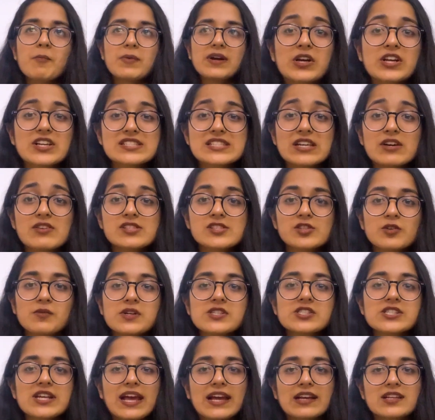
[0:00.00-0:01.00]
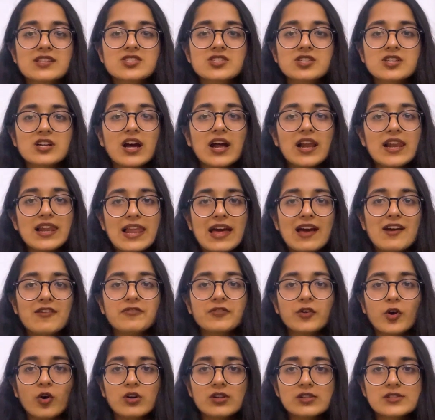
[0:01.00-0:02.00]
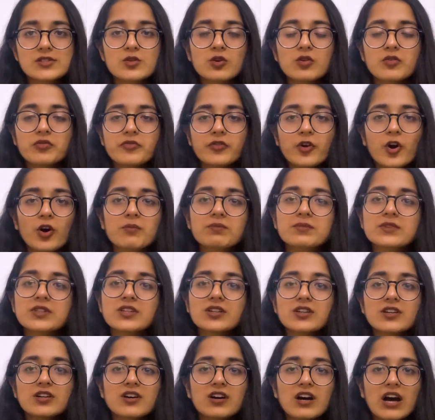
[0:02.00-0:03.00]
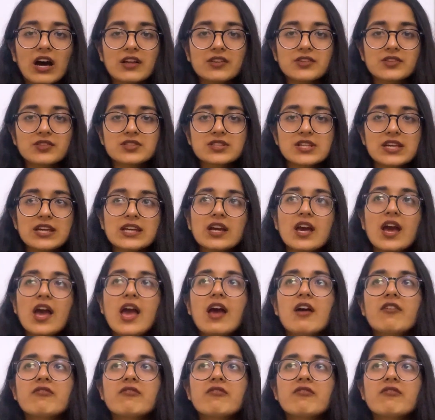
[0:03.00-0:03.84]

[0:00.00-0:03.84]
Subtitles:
because there was so much extra left also from the other thing.